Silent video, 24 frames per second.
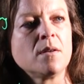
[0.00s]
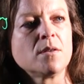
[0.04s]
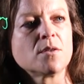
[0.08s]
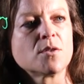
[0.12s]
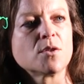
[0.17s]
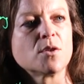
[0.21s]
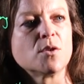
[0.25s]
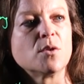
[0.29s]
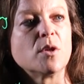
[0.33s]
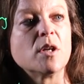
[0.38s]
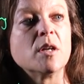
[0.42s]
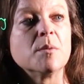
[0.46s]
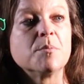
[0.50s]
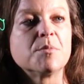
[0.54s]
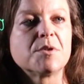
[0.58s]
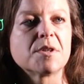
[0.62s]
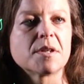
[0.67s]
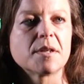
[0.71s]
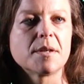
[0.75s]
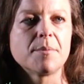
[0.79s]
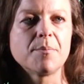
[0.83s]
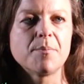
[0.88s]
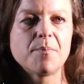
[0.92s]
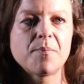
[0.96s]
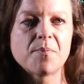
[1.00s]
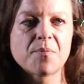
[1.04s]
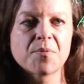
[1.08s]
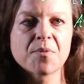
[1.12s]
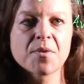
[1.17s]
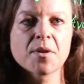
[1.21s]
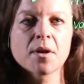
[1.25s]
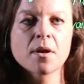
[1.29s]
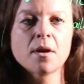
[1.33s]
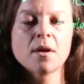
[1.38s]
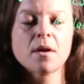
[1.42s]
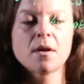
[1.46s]
So uptime.
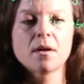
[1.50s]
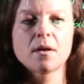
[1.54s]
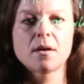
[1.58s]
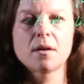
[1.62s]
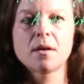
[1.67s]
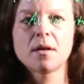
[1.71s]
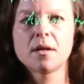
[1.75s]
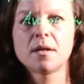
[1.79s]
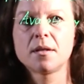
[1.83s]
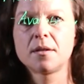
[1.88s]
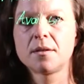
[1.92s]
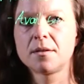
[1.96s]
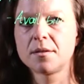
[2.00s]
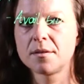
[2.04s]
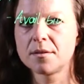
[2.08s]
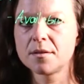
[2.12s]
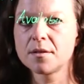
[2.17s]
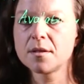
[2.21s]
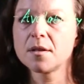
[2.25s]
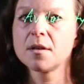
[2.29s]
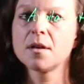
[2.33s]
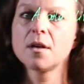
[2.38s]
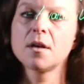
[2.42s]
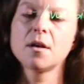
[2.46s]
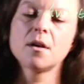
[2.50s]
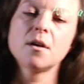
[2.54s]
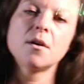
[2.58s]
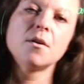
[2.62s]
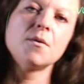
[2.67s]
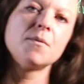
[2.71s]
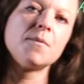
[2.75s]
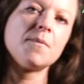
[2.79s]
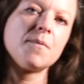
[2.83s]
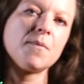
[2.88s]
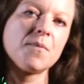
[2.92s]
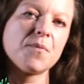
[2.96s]
And
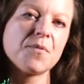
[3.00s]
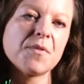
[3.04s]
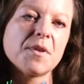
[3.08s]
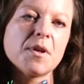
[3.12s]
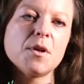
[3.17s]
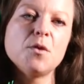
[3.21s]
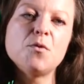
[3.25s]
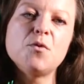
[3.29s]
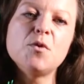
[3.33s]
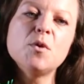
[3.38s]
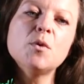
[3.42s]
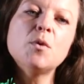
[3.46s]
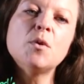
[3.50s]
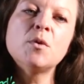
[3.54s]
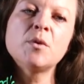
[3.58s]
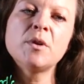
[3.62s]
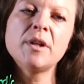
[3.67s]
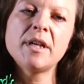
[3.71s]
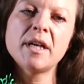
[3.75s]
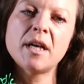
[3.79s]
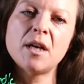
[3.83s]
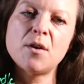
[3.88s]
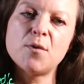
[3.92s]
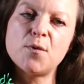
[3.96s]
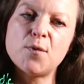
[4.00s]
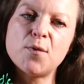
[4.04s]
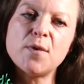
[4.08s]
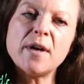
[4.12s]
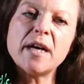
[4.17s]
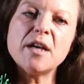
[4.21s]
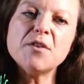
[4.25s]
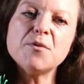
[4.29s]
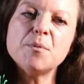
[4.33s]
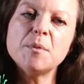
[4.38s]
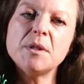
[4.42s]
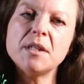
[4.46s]
if you only have
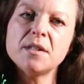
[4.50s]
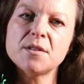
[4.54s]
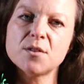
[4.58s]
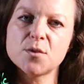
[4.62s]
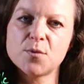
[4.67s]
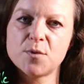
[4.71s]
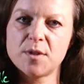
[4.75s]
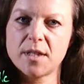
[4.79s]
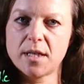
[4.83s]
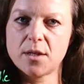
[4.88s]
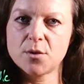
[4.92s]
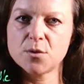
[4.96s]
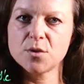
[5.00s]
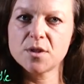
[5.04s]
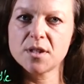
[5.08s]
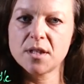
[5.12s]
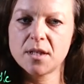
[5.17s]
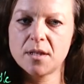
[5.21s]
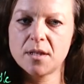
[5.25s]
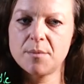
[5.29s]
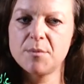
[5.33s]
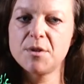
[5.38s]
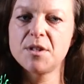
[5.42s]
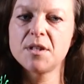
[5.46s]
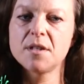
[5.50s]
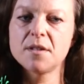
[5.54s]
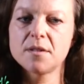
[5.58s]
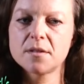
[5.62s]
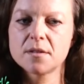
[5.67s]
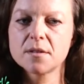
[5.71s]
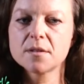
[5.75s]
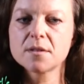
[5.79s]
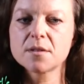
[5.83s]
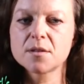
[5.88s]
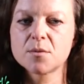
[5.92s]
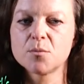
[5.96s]
five minutes of downtime in a
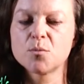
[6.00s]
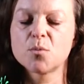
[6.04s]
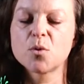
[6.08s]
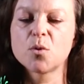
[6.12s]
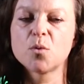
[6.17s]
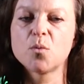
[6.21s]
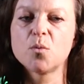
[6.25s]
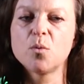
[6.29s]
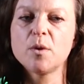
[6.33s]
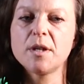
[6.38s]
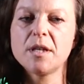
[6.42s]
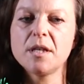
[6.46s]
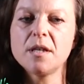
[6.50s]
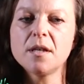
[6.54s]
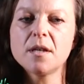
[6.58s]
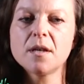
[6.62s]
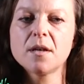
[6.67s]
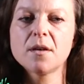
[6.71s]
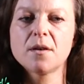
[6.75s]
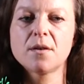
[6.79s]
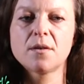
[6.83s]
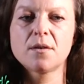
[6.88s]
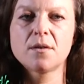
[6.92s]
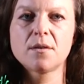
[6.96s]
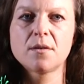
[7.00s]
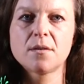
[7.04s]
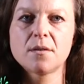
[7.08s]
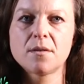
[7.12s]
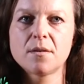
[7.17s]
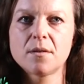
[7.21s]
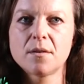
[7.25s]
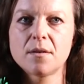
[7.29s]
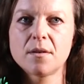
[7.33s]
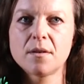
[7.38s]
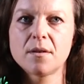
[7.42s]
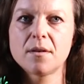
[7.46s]
system per week,
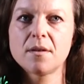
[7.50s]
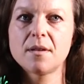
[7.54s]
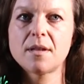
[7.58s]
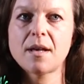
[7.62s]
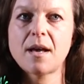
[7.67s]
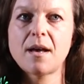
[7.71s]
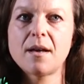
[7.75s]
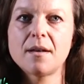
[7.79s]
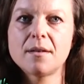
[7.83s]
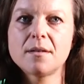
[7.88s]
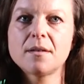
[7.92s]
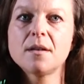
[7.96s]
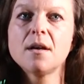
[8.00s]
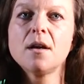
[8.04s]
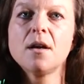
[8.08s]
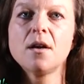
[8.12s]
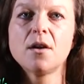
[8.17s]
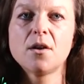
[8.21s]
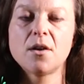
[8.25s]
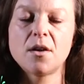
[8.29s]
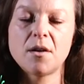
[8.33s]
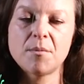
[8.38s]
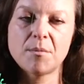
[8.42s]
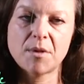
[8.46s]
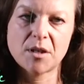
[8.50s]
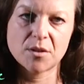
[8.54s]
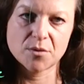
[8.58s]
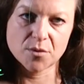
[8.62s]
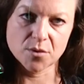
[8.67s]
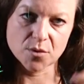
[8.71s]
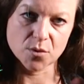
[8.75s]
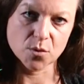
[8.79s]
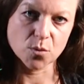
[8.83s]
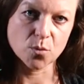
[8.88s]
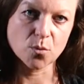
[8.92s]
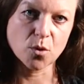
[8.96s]
that
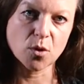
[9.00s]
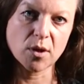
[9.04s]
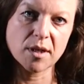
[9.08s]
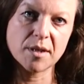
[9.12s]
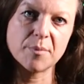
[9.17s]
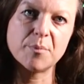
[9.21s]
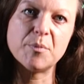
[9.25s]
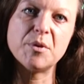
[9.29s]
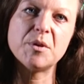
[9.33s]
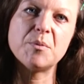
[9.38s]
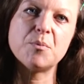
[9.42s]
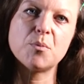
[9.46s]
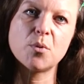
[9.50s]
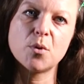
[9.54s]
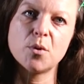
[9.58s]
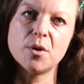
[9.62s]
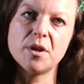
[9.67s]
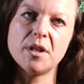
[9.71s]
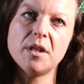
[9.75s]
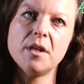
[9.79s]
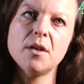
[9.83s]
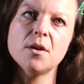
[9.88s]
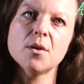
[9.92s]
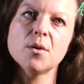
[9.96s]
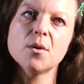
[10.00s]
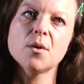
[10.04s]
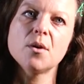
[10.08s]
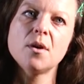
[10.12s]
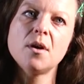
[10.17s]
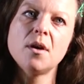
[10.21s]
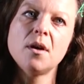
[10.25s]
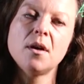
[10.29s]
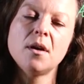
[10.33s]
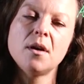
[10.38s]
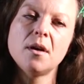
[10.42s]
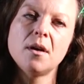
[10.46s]
amounts to quite a bit per year.
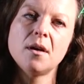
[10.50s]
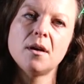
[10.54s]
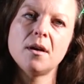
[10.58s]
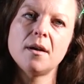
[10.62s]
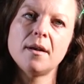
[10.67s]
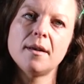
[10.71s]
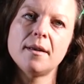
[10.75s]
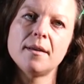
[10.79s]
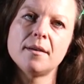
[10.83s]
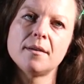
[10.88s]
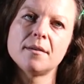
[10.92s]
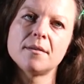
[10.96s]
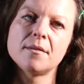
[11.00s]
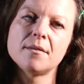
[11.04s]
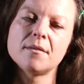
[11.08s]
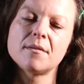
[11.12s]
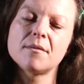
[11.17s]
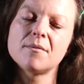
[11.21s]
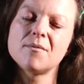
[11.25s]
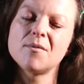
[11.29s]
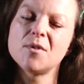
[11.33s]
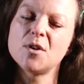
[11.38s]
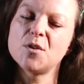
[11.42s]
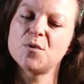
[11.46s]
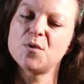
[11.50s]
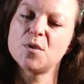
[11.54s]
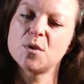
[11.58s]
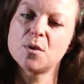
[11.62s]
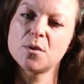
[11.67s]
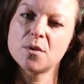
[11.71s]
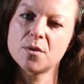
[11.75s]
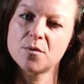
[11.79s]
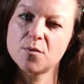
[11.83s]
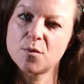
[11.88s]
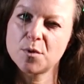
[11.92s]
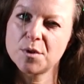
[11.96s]
And if you
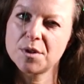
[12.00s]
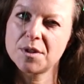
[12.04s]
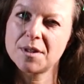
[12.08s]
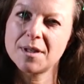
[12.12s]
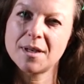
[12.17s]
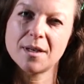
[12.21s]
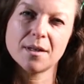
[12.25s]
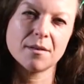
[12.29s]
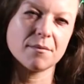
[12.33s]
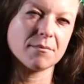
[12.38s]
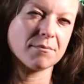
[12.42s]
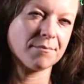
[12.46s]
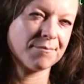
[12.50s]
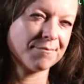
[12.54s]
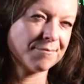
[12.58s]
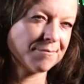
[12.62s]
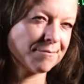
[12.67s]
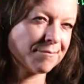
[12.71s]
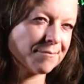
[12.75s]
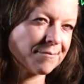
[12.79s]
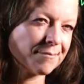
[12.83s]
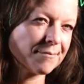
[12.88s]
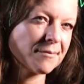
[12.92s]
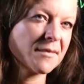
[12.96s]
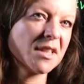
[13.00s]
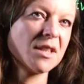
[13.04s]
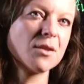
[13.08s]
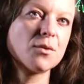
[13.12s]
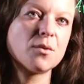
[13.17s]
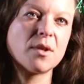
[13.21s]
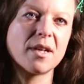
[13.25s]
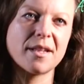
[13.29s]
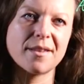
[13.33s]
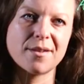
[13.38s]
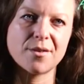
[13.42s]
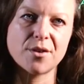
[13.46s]
can avoid that,
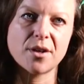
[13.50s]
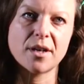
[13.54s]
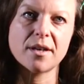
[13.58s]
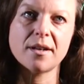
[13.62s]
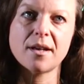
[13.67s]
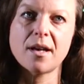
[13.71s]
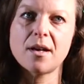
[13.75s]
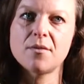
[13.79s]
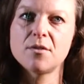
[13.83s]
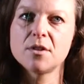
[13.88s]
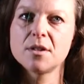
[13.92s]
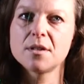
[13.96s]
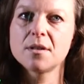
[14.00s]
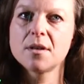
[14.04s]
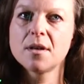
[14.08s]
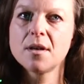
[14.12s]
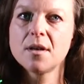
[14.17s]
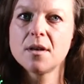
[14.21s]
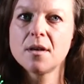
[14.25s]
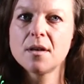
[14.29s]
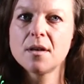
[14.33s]
you'd rather not have it.